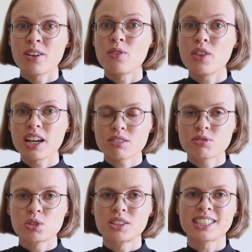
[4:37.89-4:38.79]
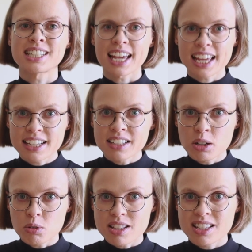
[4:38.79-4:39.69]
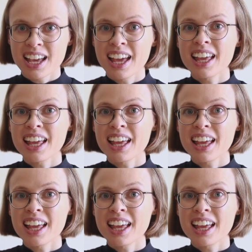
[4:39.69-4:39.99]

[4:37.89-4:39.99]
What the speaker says: Therefore, take notes.